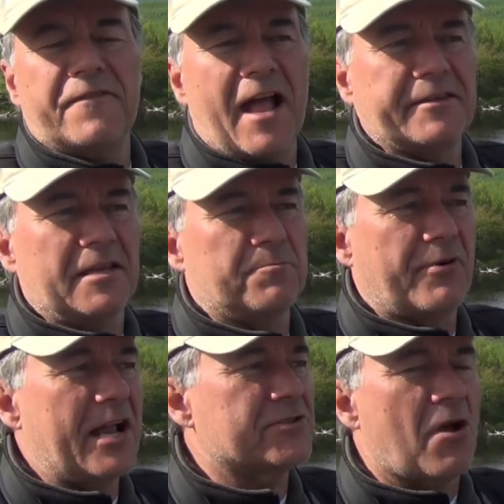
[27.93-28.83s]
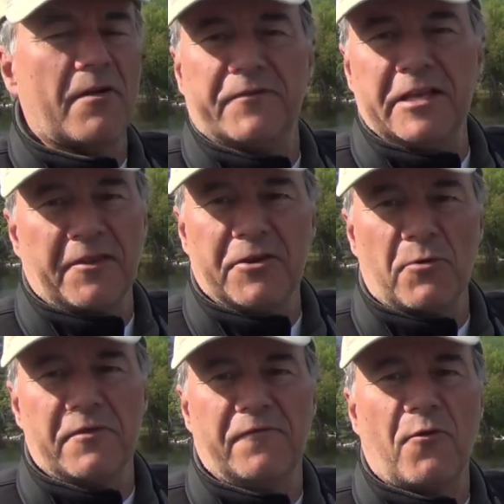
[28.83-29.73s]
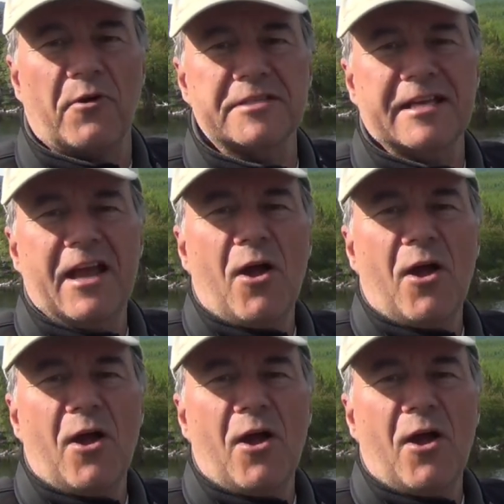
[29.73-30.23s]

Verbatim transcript: that and branch off into the northern forest,